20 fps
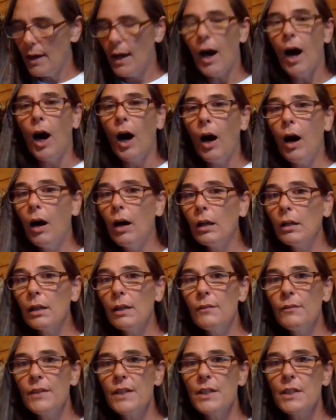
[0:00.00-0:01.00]
All
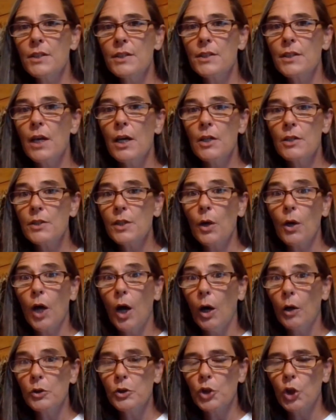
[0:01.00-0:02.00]
of this so
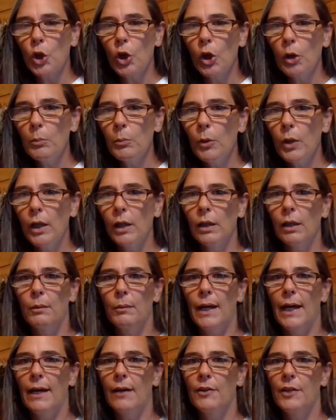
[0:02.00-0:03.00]
called turmoil
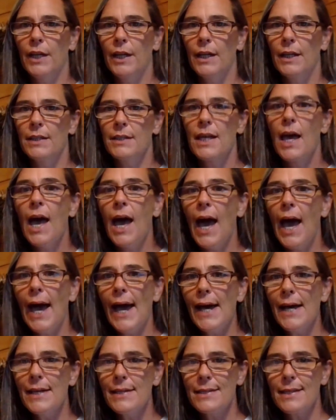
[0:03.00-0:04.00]
around us
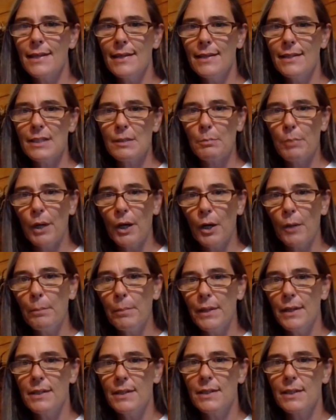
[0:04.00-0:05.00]
has its
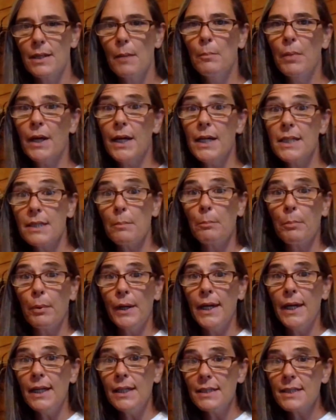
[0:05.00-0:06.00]
purpose because it
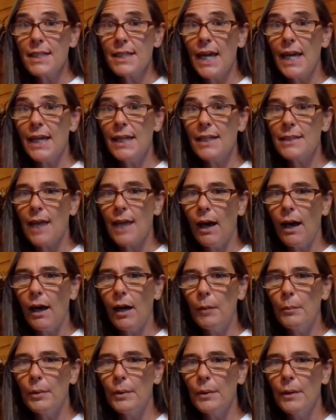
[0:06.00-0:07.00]
brings things
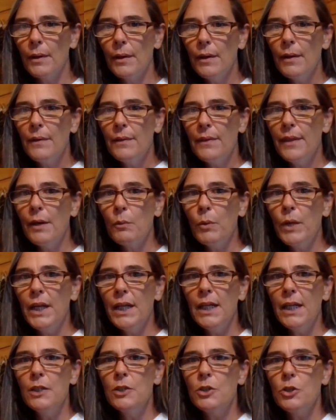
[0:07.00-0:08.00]
up that we
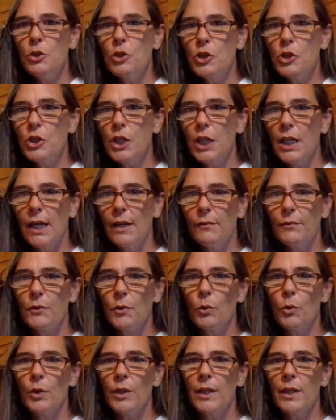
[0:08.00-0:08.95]
need to shift or